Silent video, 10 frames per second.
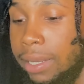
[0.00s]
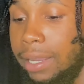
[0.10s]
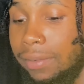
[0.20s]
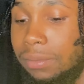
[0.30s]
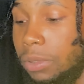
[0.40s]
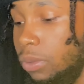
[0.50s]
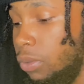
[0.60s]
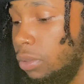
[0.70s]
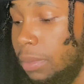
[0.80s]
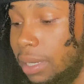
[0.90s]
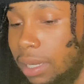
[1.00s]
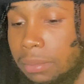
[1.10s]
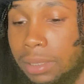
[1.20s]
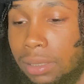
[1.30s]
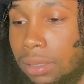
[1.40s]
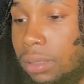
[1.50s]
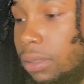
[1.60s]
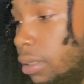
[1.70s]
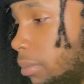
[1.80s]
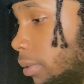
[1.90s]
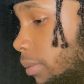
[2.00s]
If I'm gonna use my common sense, you hear me?